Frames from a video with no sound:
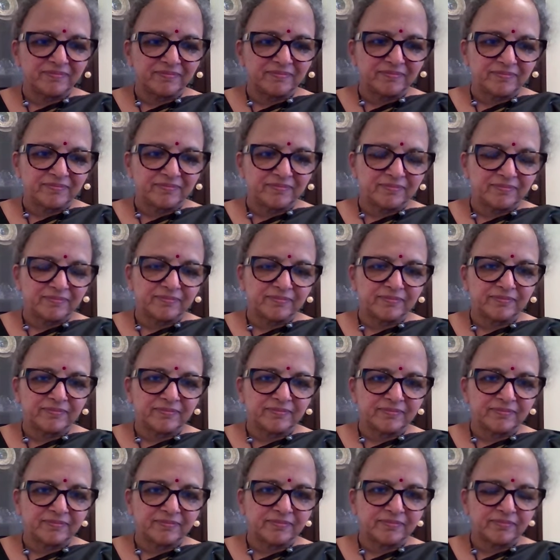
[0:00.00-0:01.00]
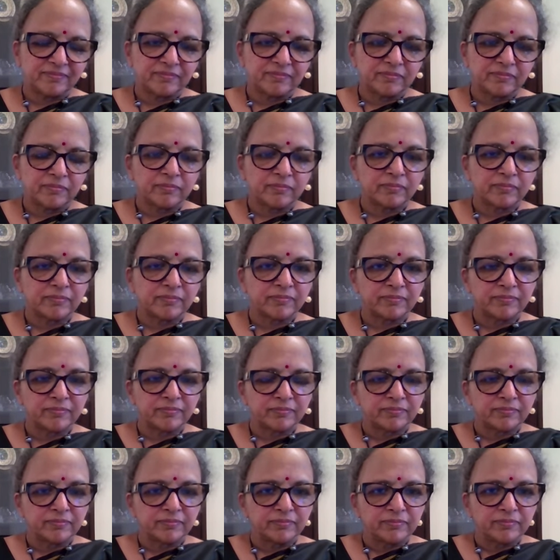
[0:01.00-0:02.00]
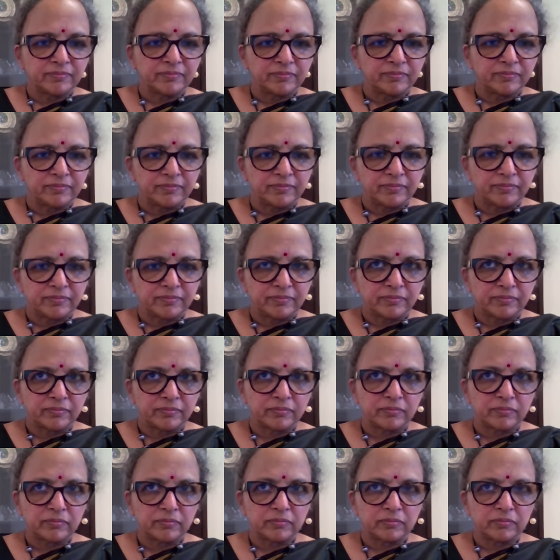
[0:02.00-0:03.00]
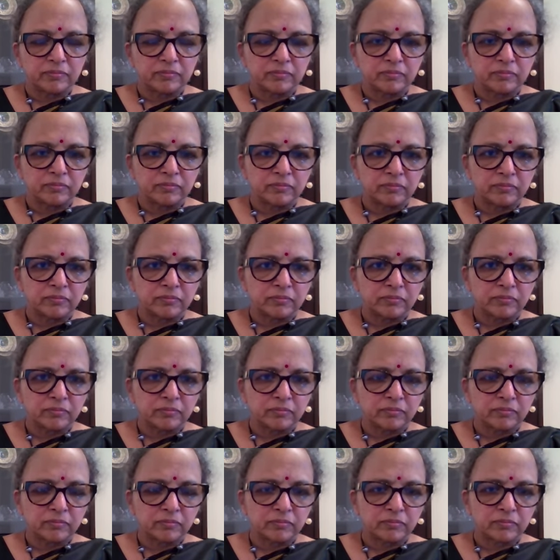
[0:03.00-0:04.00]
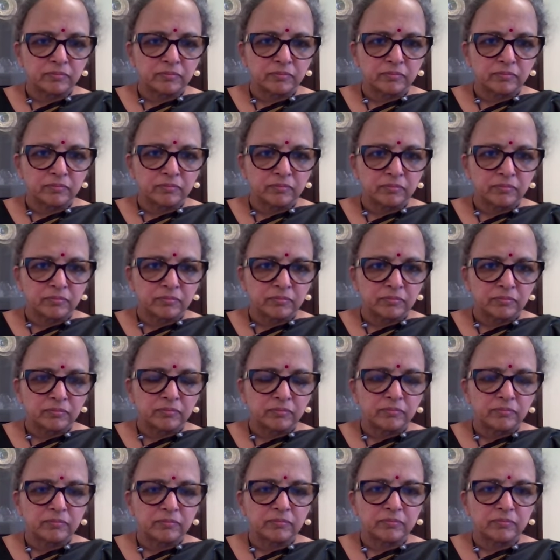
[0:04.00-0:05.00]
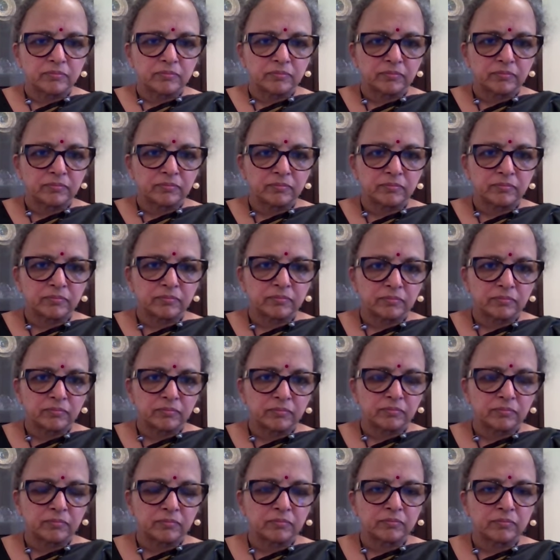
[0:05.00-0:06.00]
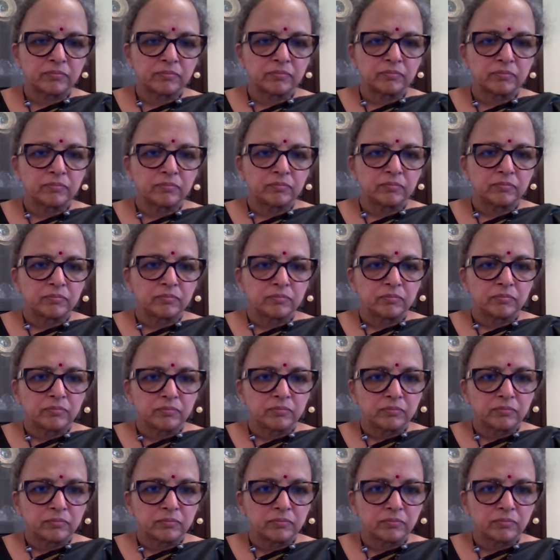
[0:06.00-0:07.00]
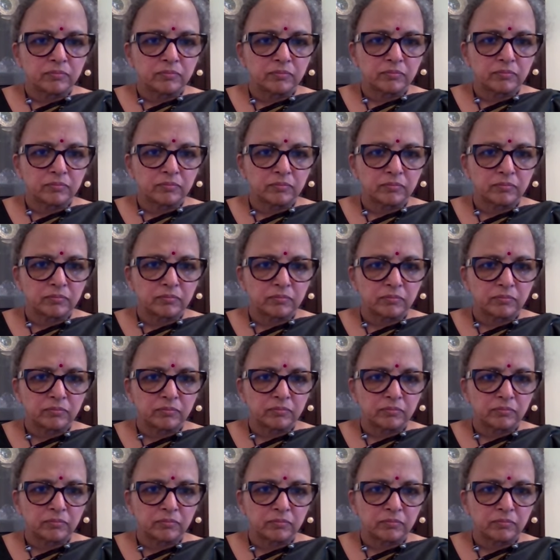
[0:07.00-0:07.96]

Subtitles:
No words are spoken by the person on screen.